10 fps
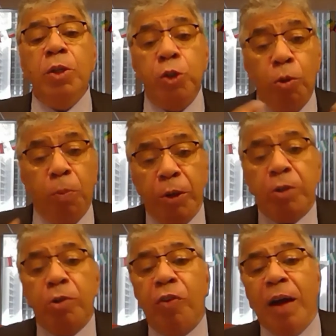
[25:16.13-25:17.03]

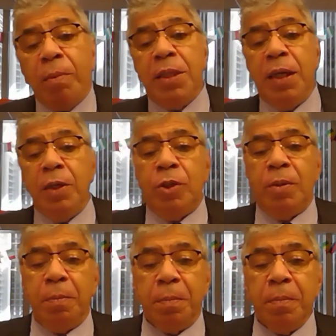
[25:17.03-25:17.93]
geopolitical fragmentation.
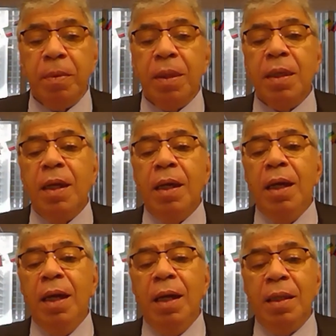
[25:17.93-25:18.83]

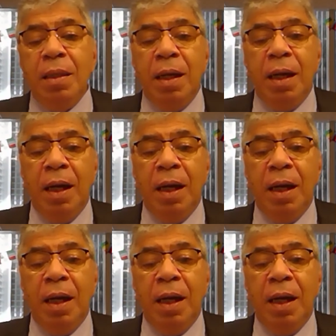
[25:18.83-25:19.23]
And